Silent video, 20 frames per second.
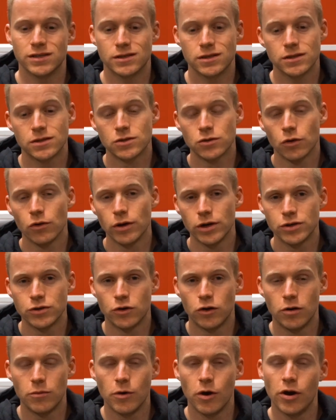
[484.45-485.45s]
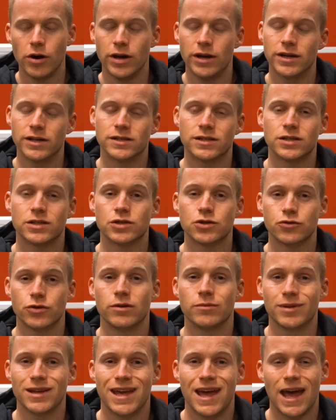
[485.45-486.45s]
It's a storage hormone and it's
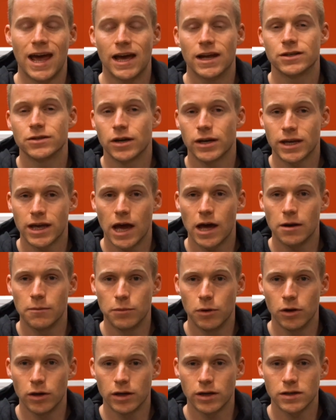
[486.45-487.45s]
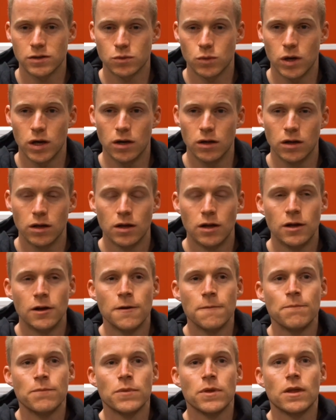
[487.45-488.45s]
extremely anti-catabolic as well.
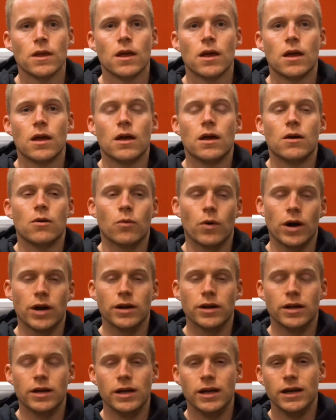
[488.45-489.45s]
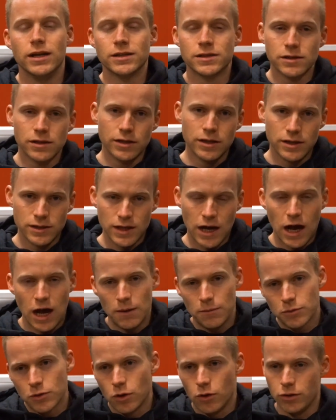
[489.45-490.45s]
When insulin is
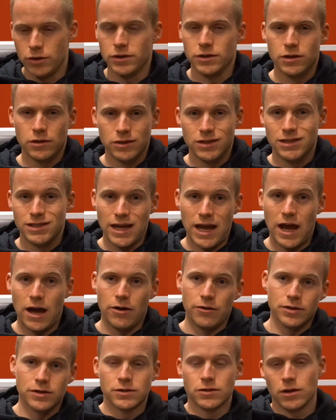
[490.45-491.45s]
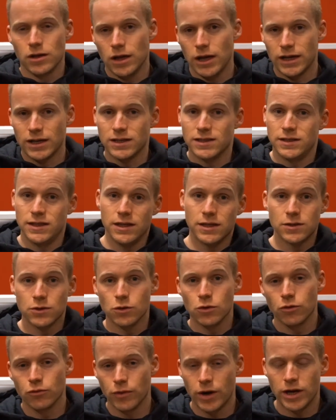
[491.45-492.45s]
up, cortisol is down. It's sort of like a
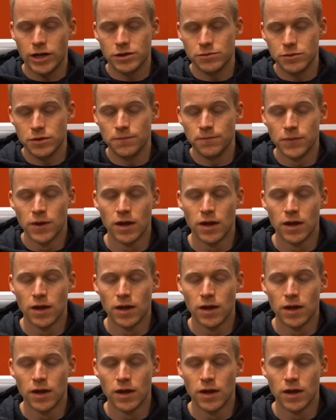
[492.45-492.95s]
seesaw arrangement.